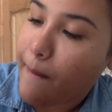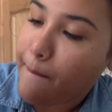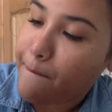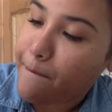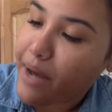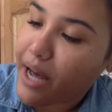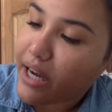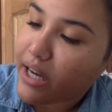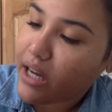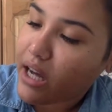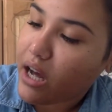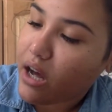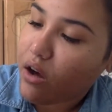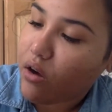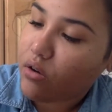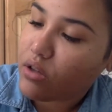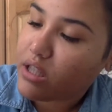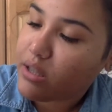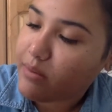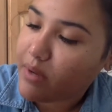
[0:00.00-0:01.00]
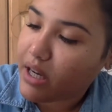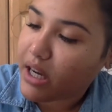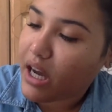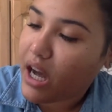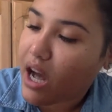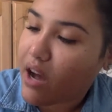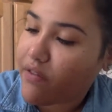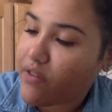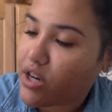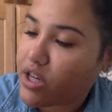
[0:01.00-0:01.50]
Becca Ultimate
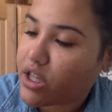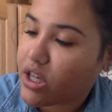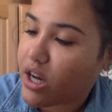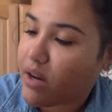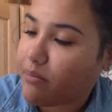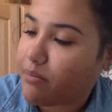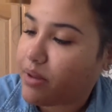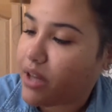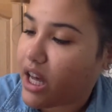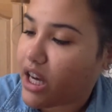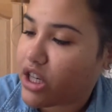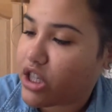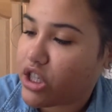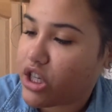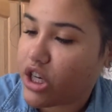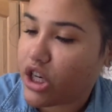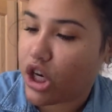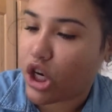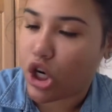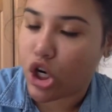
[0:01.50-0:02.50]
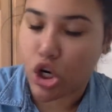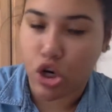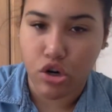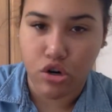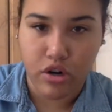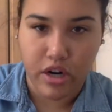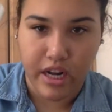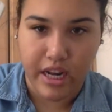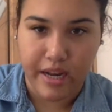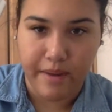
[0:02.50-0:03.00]
Coverage Complexion
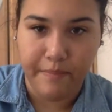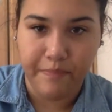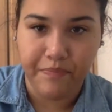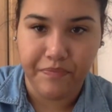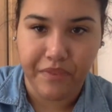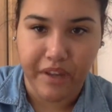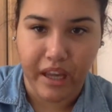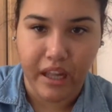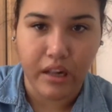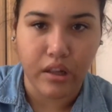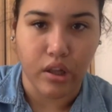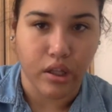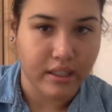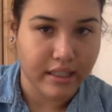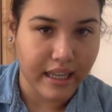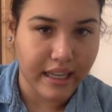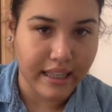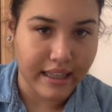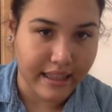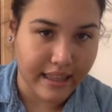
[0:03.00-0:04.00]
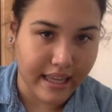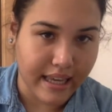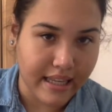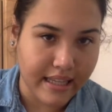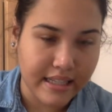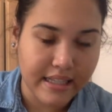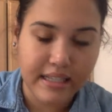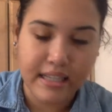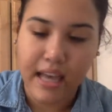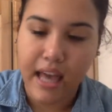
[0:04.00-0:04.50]
Cream, and it looks like
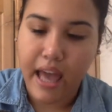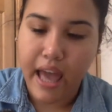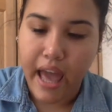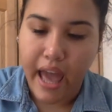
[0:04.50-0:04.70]
this.